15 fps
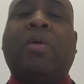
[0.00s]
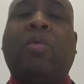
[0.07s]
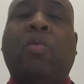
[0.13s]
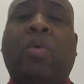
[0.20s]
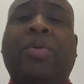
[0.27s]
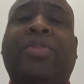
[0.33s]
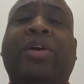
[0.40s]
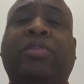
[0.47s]

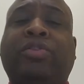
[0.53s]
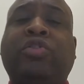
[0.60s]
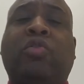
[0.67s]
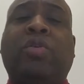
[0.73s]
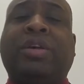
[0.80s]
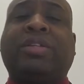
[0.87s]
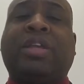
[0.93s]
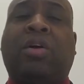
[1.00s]
What they'll
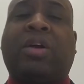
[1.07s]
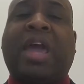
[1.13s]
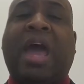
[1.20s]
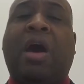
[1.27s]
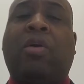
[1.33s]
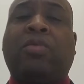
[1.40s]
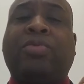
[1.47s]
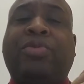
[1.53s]
do is they'll
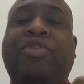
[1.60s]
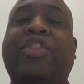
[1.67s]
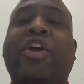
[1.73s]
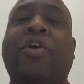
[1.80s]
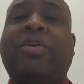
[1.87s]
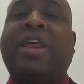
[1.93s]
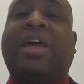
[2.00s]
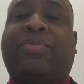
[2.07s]
count
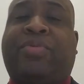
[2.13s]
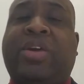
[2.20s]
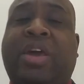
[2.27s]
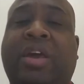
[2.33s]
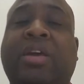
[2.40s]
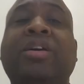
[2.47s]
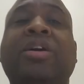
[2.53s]
their net thing.